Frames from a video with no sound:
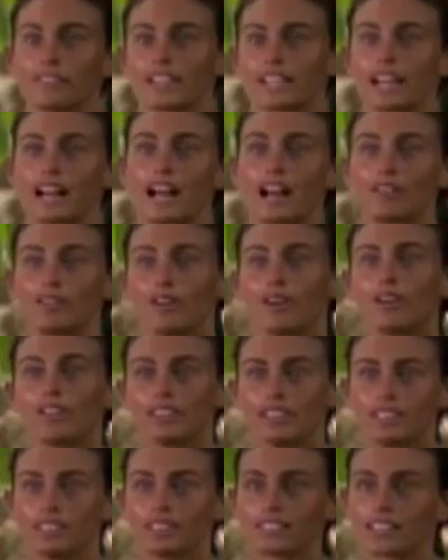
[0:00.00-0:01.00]
in the
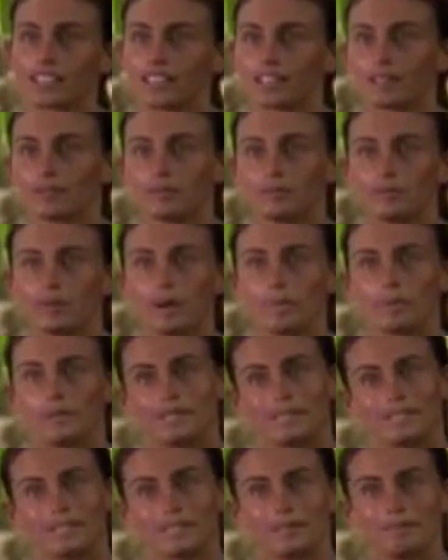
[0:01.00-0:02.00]
process gets Alicia to do what
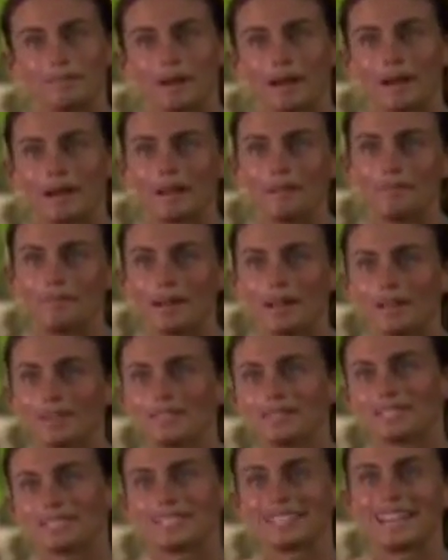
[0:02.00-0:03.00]
she's convinced all the
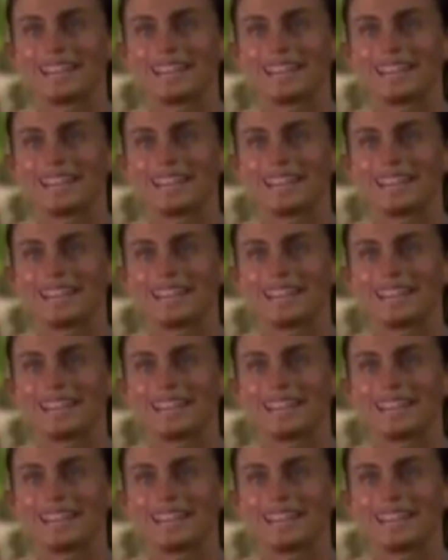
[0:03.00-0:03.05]
men to